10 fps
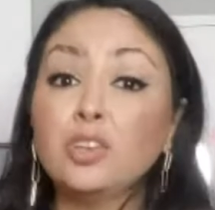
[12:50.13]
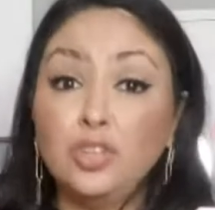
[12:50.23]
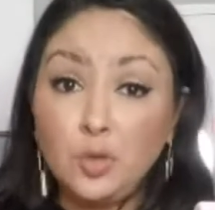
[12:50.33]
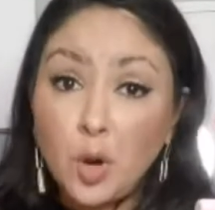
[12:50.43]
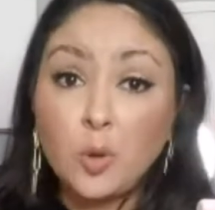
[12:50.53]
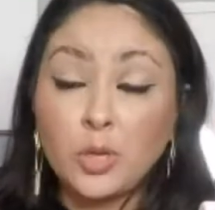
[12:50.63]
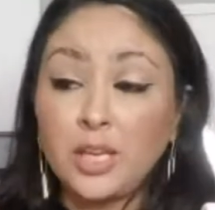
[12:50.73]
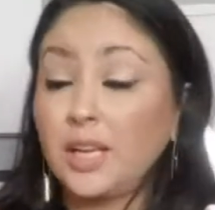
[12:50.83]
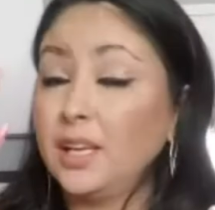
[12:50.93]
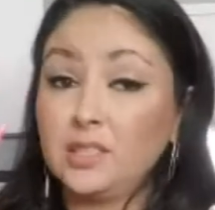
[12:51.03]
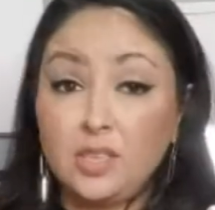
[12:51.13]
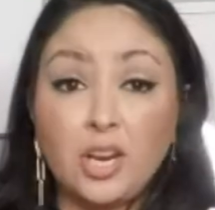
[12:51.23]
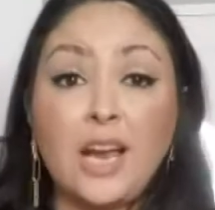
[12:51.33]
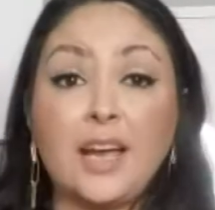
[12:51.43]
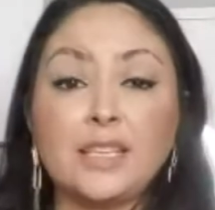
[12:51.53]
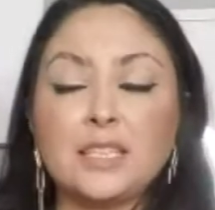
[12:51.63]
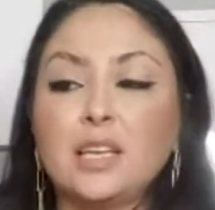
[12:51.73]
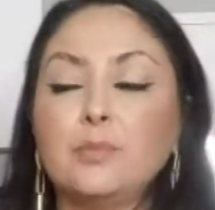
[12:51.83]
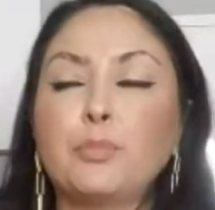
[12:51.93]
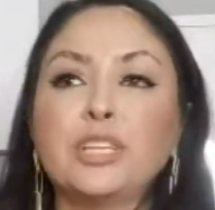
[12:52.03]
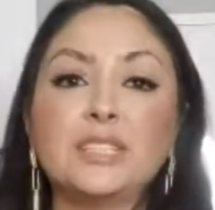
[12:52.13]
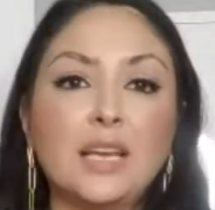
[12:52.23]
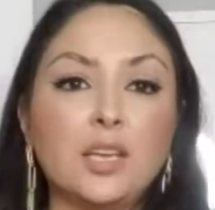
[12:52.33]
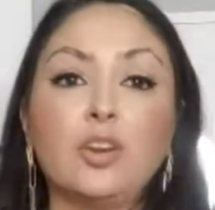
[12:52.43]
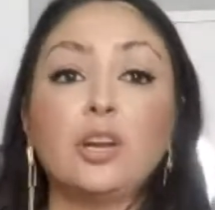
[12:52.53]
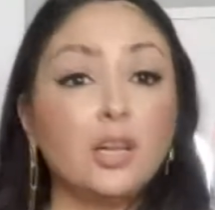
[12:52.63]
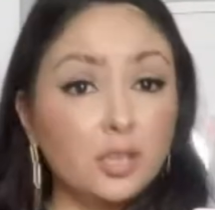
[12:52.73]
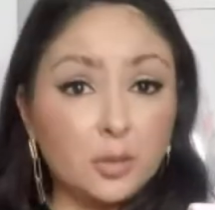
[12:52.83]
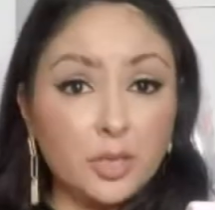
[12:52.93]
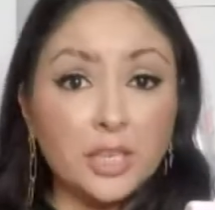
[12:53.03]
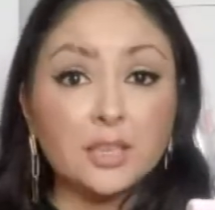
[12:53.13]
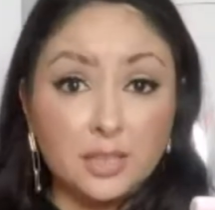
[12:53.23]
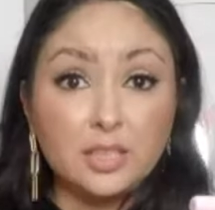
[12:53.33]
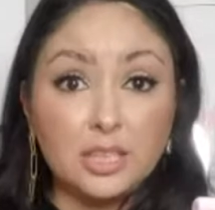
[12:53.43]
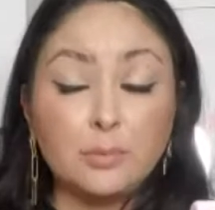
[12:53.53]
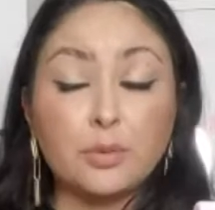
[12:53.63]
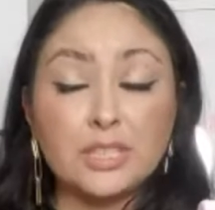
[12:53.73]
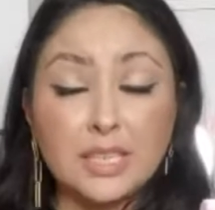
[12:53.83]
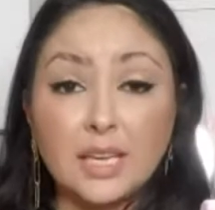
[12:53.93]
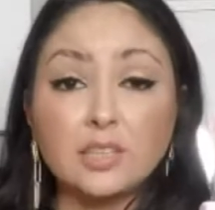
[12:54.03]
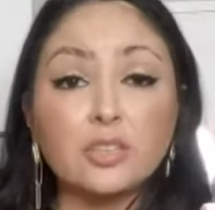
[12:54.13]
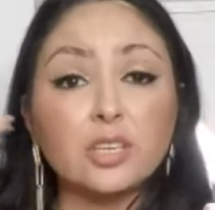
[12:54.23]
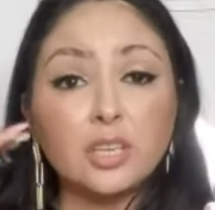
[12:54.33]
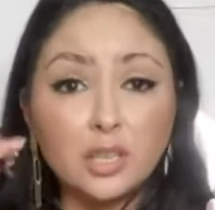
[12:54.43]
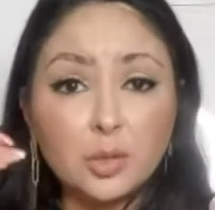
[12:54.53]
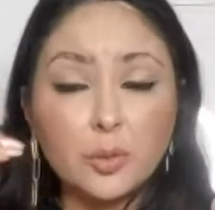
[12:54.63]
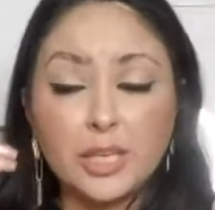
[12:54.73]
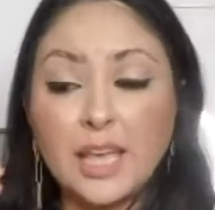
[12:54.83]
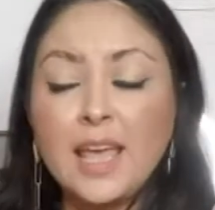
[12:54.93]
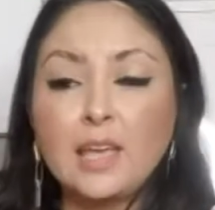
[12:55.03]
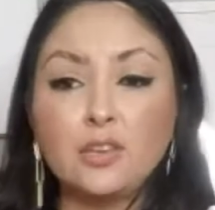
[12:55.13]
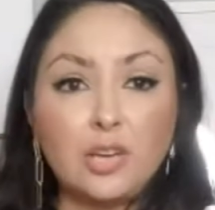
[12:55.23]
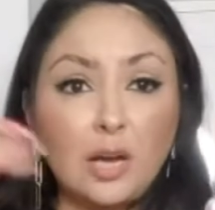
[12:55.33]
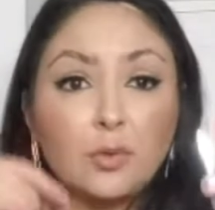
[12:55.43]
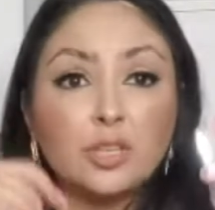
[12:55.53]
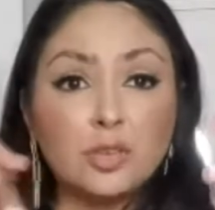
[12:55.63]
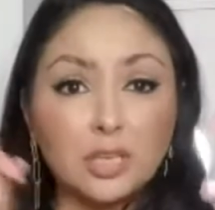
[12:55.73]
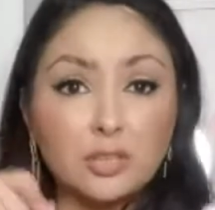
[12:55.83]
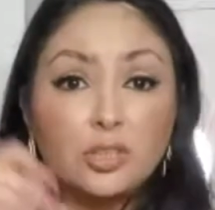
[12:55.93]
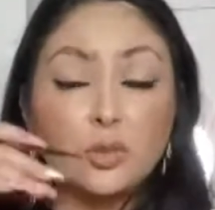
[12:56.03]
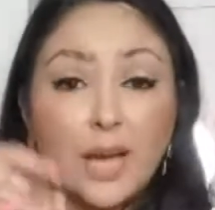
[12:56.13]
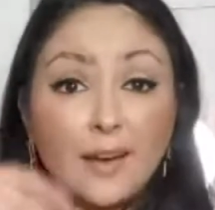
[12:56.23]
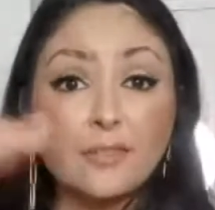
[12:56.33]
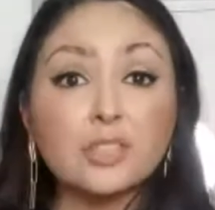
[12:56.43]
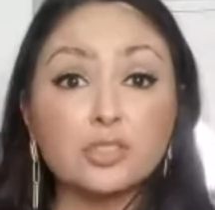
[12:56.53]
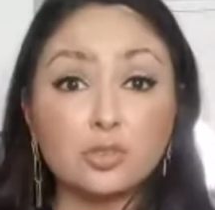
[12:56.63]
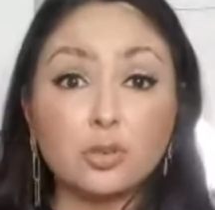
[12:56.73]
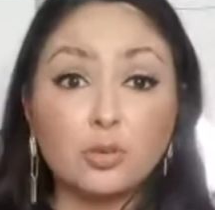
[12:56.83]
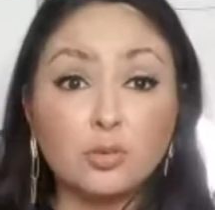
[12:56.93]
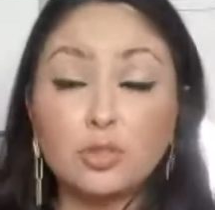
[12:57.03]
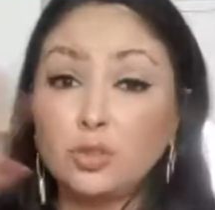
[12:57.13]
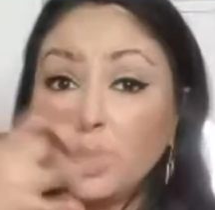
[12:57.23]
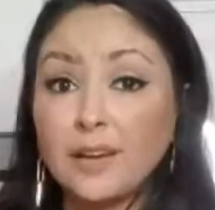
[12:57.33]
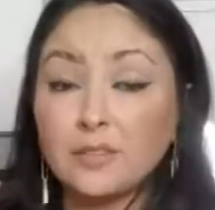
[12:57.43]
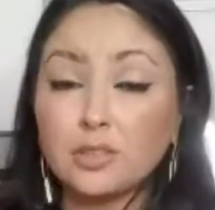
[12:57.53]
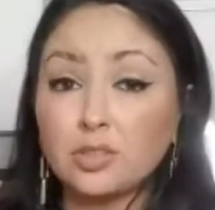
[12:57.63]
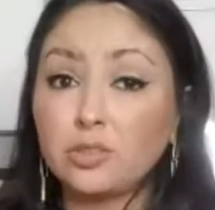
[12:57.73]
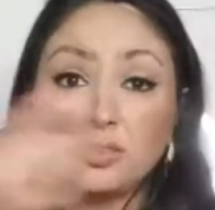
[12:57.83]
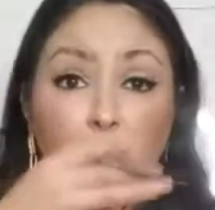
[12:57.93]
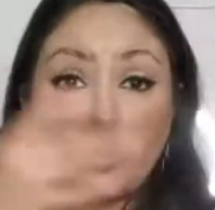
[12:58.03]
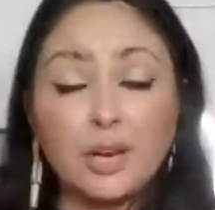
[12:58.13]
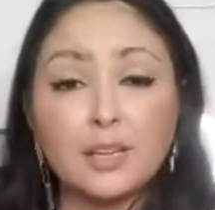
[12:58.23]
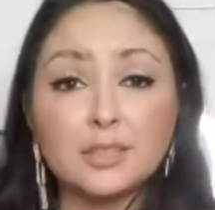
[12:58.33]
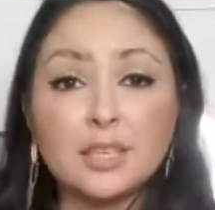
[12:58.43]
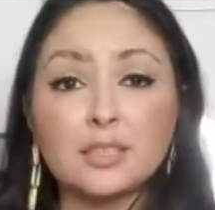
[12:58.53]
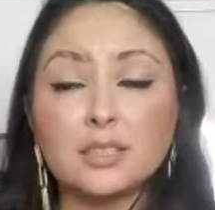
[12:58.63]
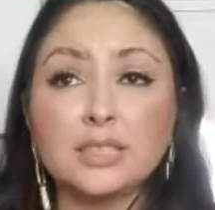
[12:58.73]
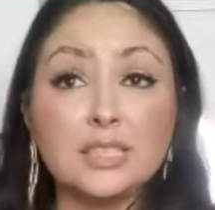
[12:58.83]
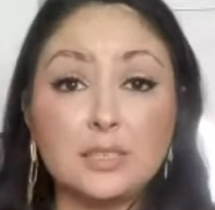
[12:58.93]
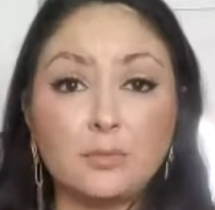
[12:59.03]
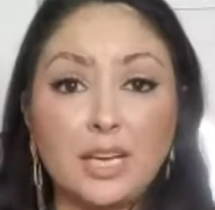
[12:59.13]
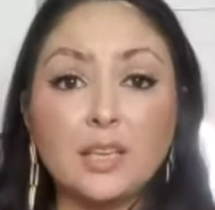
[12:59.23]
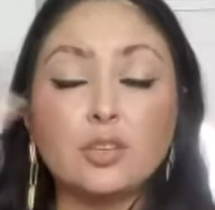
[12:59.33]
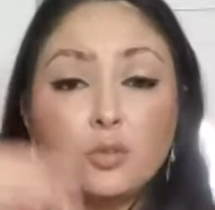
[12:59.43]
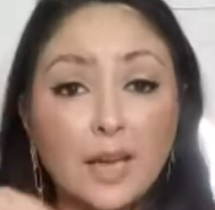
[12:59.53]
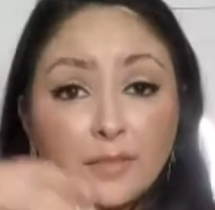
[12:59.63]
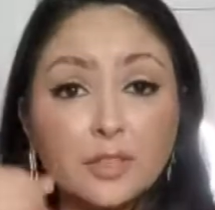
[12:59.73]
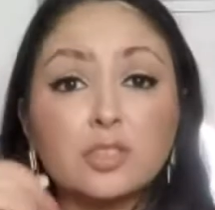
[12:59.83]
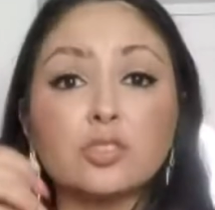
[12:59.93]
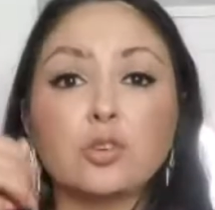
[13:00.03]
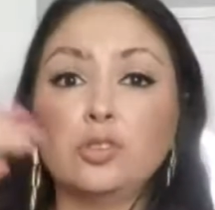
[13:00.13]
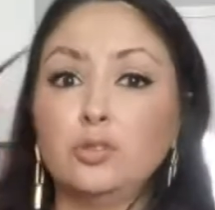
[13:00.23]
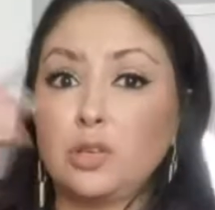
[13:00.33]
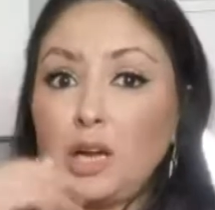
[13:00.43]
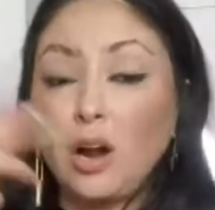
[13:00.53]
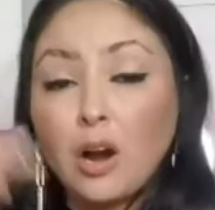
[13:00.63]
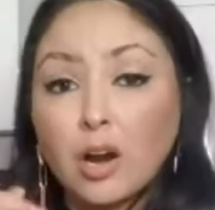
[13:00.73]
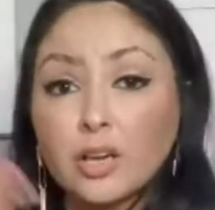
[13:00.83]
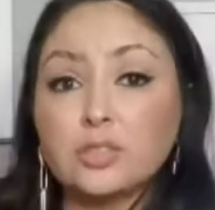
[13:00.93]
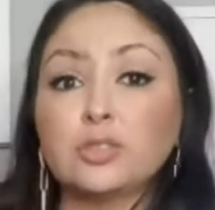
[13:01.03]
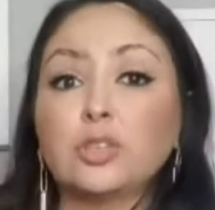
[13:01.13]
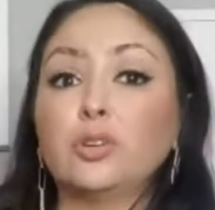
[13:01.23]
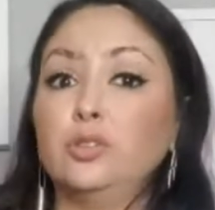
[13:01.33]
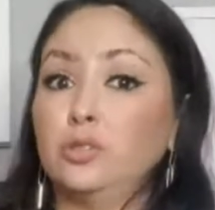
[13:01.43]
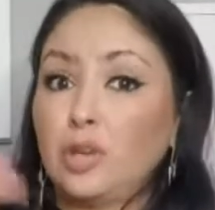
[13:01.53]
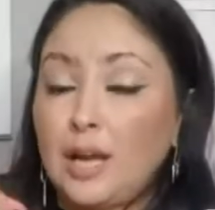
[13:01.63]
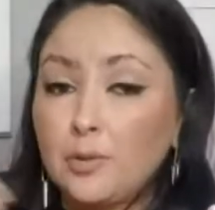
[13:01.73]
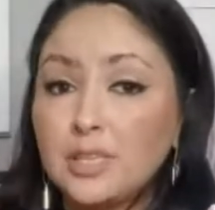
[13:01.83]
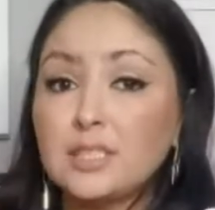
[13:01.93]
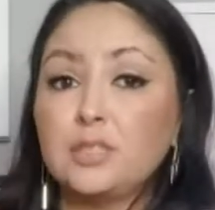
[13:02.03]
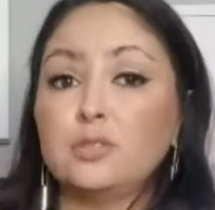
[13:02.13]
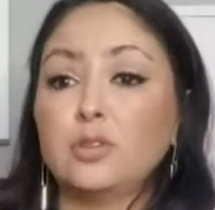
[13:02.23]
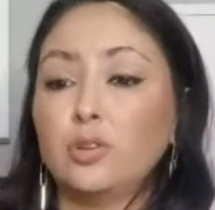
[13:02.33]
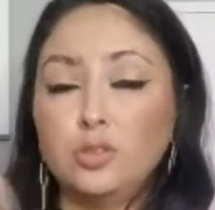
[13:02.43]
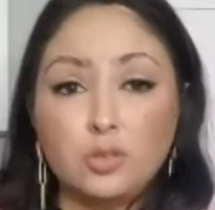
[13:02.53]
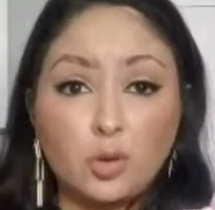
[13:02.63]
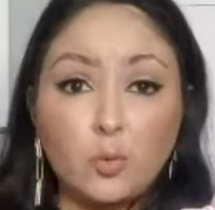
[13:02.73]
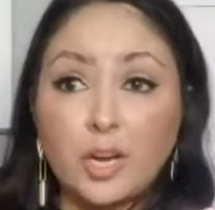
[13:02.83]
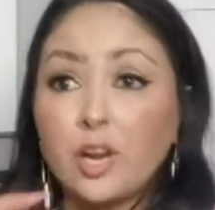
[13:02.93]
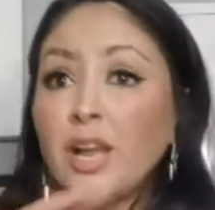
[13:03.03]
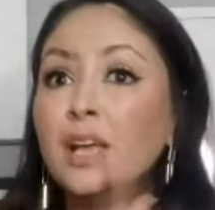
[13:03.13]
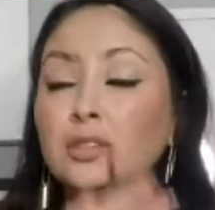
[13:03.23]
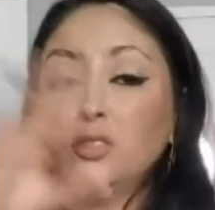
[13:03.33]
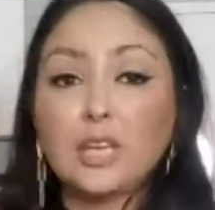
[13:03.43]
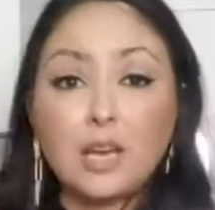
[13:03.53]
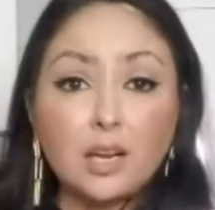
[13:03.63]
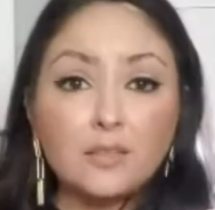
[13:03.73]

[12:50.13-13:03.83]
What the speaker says: You own it. It's your hand. Pretend you're coloring. Literally, pretend you're coloring. You know how when you color, you have the control. You have the control. The crayon doesn't, right? You have the control. You know how hard to go. You know how easy to go. You know where to get out